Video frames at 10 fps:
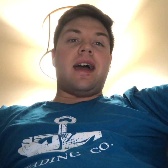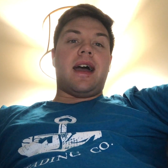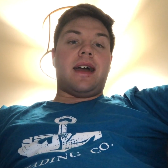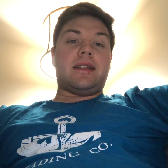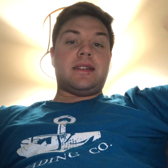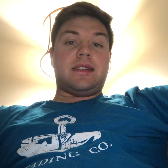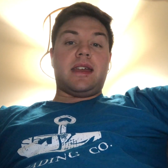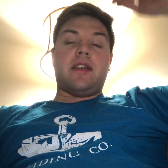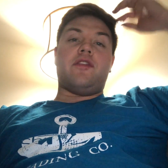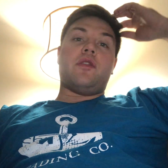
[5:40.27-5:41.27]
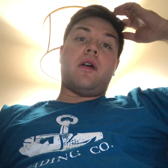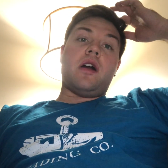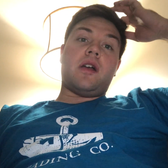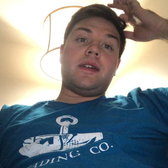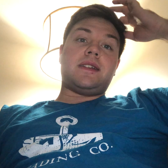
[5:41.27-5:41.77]
And if you
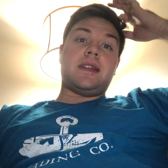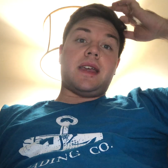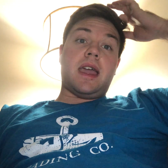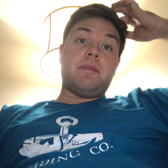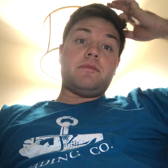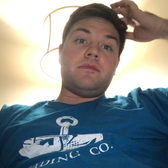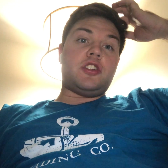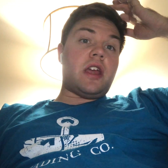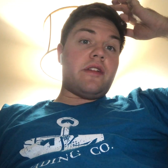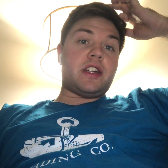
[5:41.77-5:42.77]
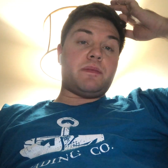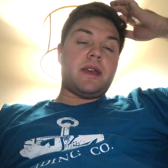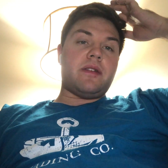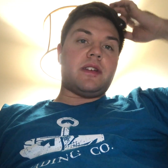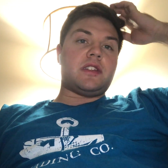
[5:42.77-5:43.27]
are going to the game, share your
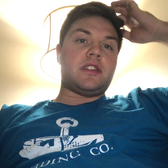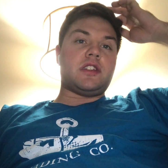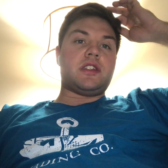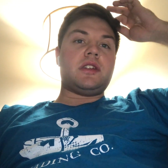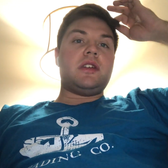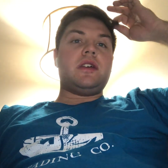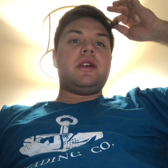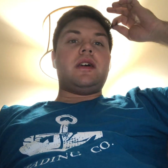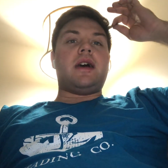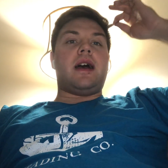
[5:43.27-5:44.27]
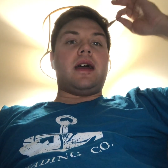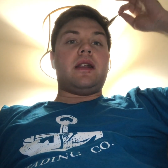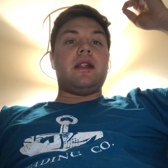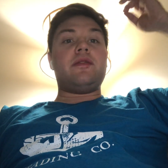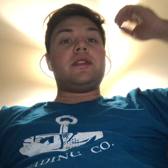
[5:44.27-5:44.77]
experiences. I
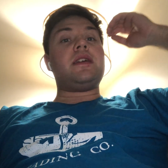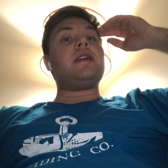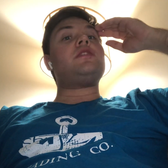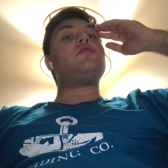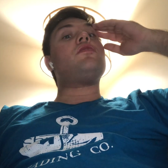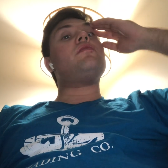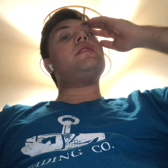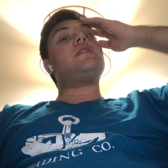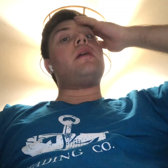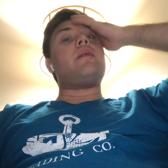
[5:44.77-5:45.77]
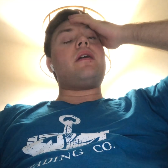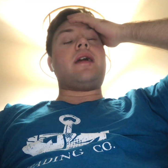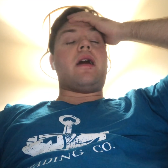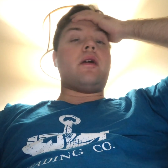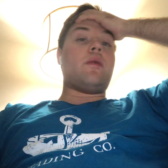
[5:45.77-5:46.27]
love to hear stories
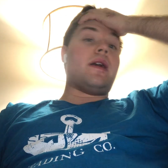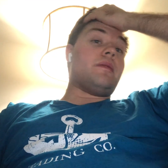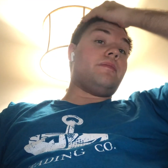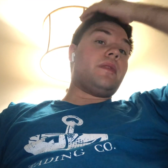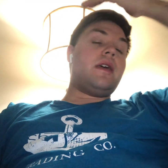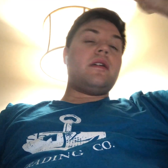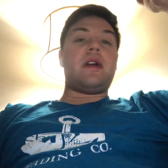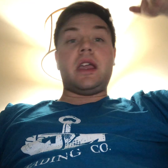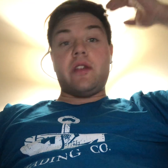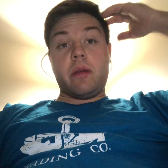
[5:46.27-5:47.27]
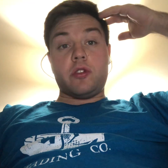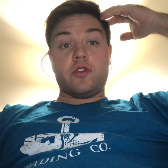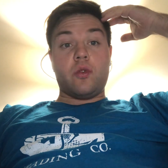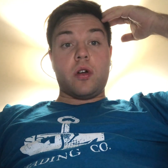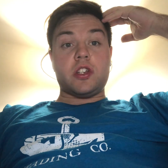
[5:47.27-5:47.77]
about how it went. Thank you very much
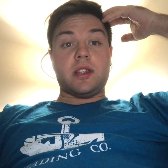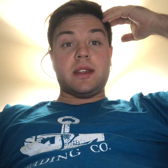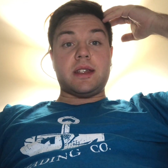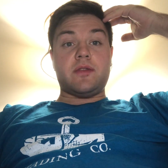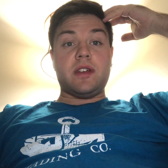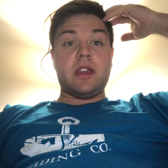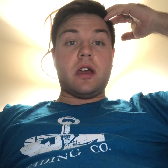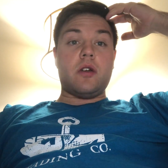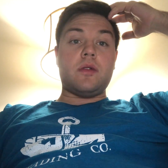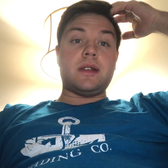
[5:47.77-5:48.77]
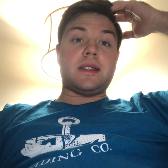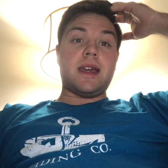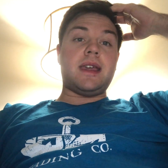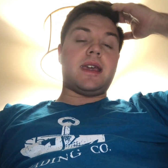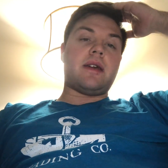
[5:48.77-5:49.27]
for watching this video.
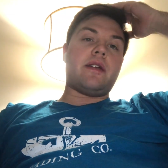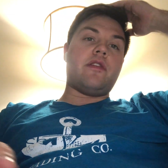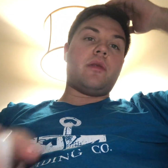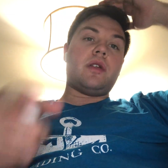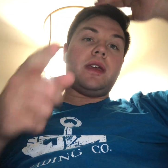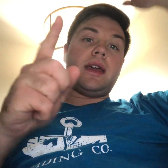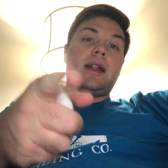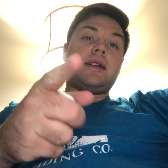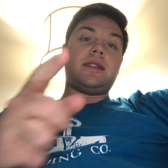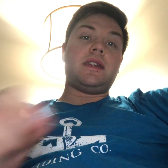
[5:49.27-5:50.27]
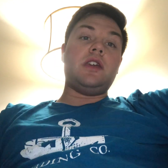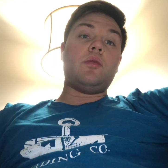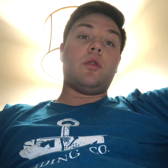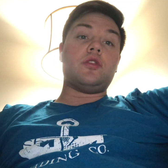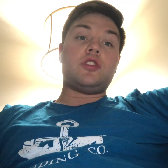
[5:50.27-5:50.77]
Take care, everybody, and I'll see
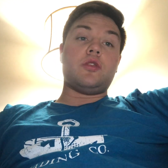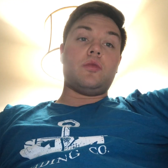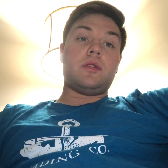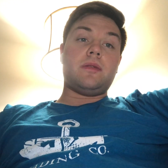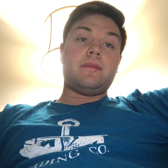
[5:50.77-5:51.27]
you all soon.